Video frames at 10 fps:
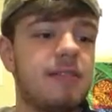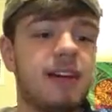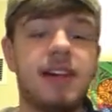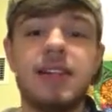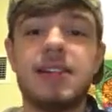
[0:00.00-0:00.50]

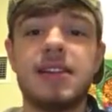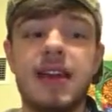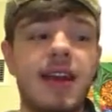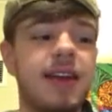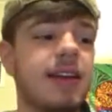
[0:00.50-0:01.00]
Finally,
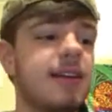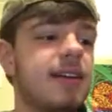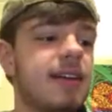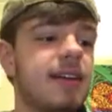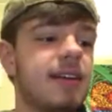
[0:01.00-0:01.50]
today,
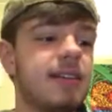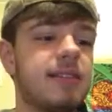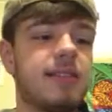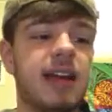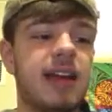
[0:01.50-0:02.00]

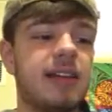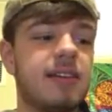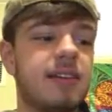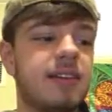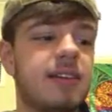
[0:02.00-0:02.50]

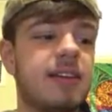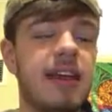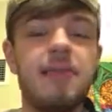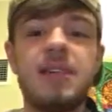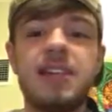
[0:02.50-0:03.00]

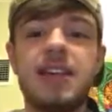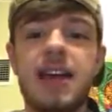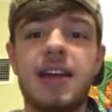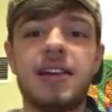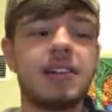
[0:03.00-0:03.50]
the
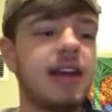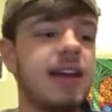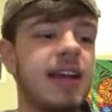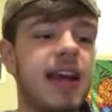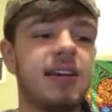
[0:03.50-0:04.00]
APTA is
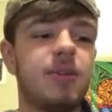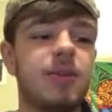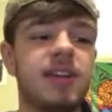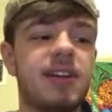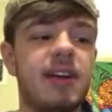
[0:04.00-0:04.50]

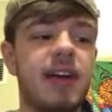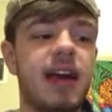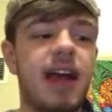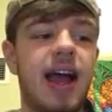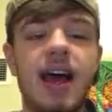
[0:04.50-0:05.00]
headquartered in
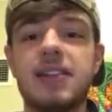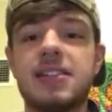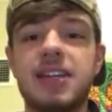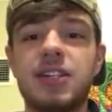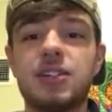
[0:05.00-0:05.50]

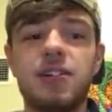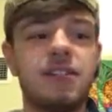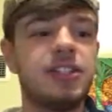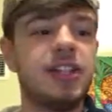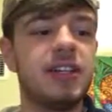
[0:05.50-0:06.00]
Alexandria,
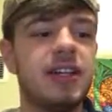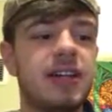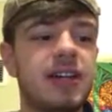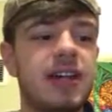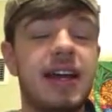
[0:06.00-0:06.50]

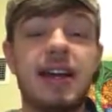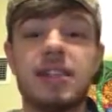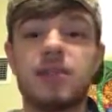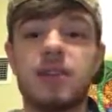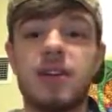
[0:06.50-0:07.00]
Virginia, and
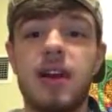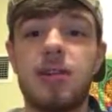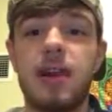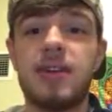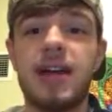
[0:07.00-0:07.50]
has
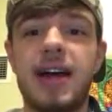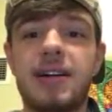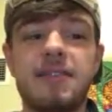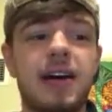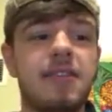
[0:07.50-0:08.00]
around
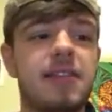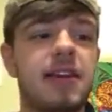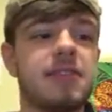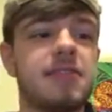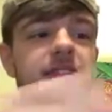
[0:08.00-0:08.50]

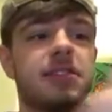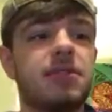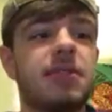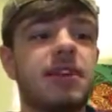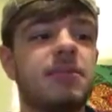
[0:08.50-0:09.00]
95,000
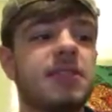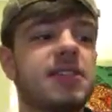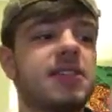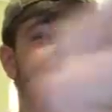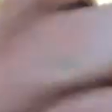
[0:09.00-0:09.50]
physical
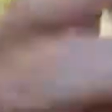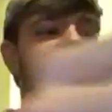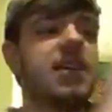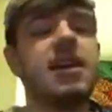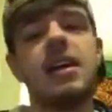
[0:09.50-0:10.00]
therapists.
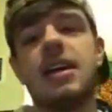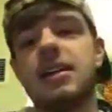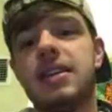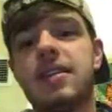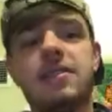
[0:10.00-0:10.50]

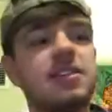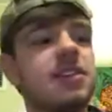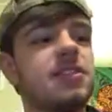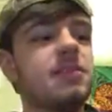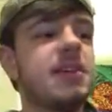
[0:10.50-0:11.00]
Now that I've
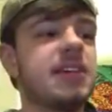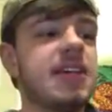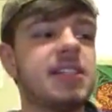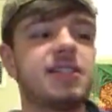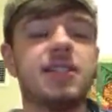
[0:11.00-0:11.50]
talked to you about the
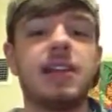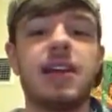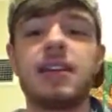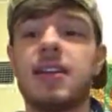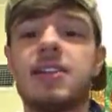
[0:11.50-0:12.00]
history,
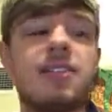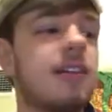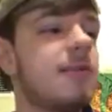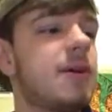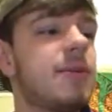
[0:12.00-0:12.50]
I'd like to
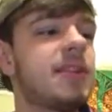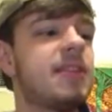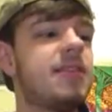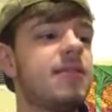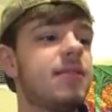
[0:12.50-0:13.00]
talk about
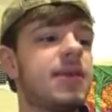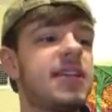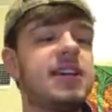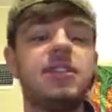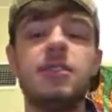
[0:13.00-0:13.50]
what
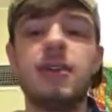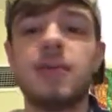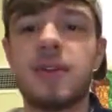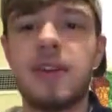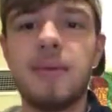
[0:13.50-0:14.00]
they do
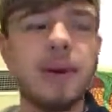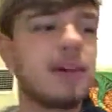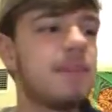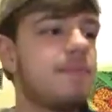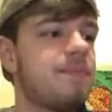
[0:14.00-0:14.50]
and where they work.